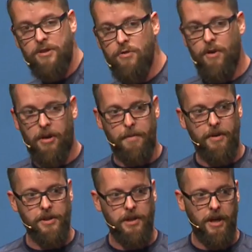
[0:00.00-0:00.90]
Europe.
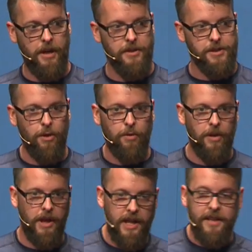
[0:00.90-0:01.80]
So
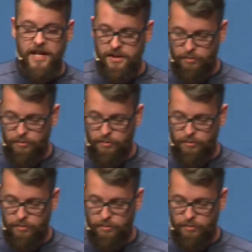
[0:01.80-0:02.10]
it does